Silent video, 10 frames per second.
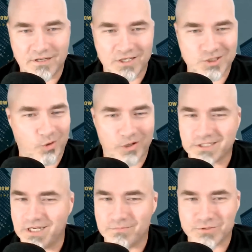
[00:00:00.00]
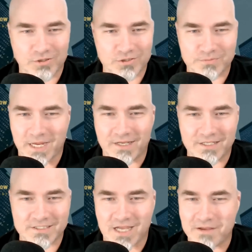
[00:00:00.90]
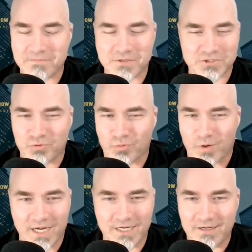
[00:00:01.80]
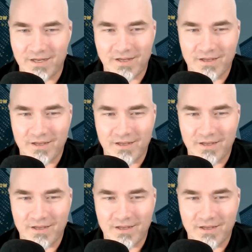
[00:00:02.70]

Historic Teamsters, man, this time is great.